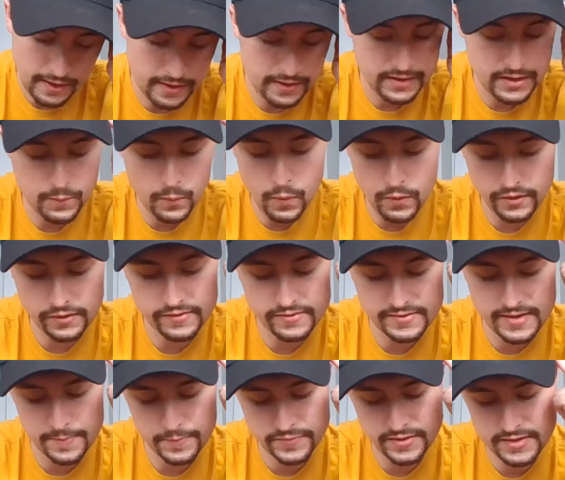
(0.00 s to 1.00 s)
he won't
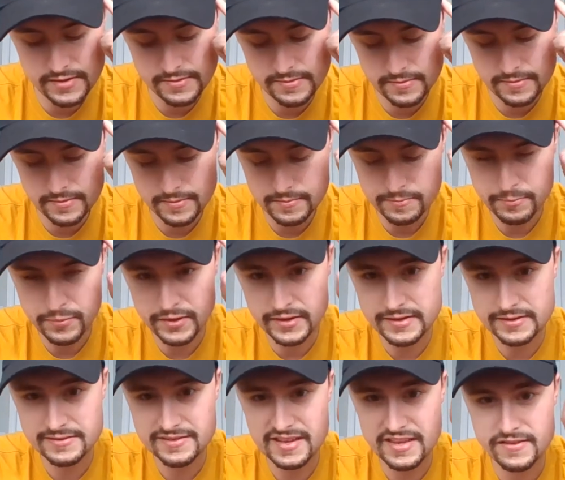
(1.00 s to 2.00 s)
accept it,
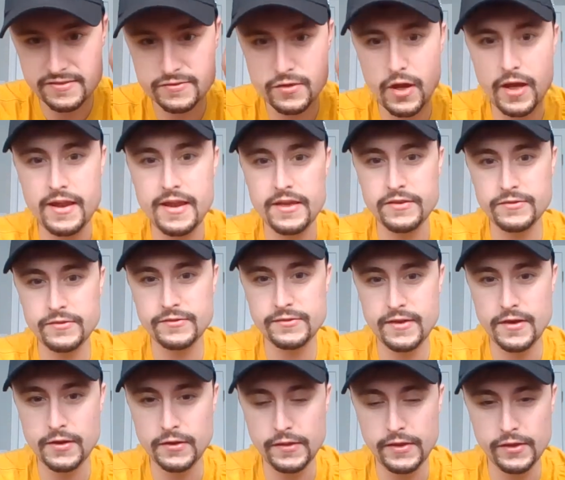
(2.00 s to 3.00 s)
but he's not
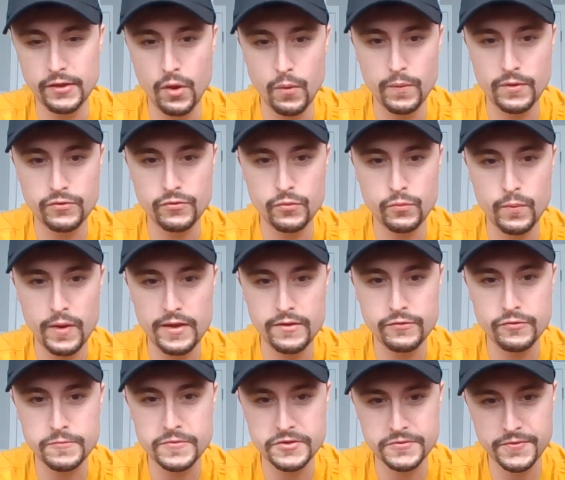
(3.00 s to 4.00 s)
necessarily going to raise
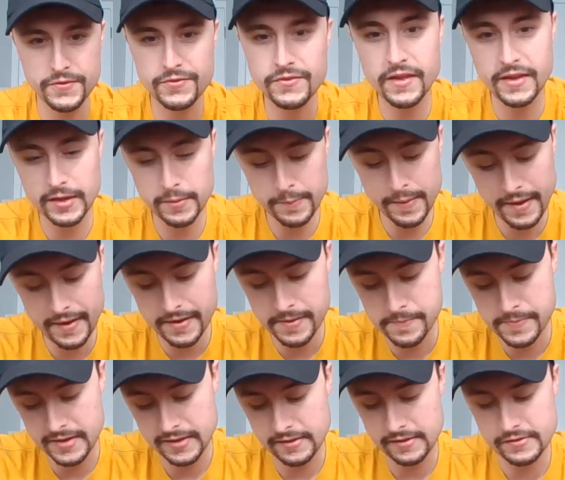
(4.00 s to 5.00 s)
too much of a stink about
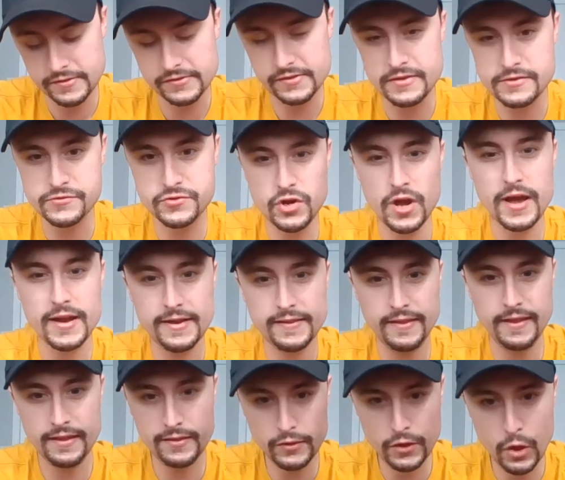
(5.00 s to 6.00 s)
it because he's trying to
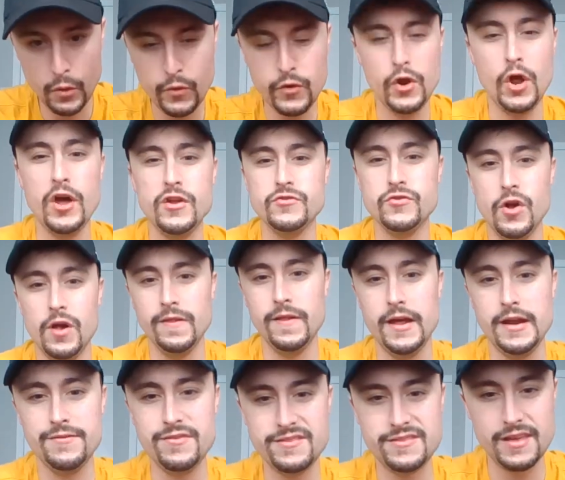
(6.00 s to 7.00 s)
lay low and not draw a
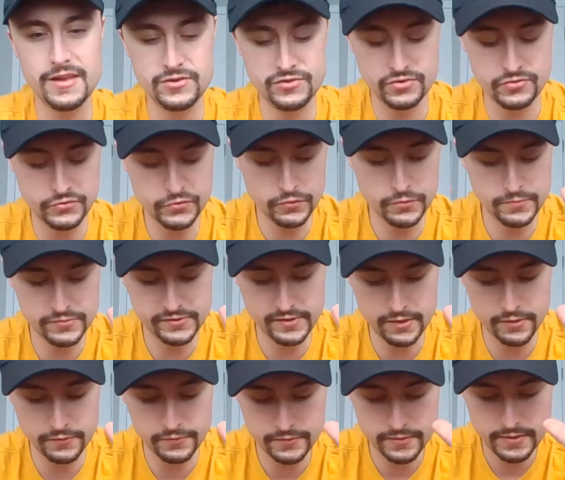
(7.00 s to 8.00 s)
lot of attention to himself.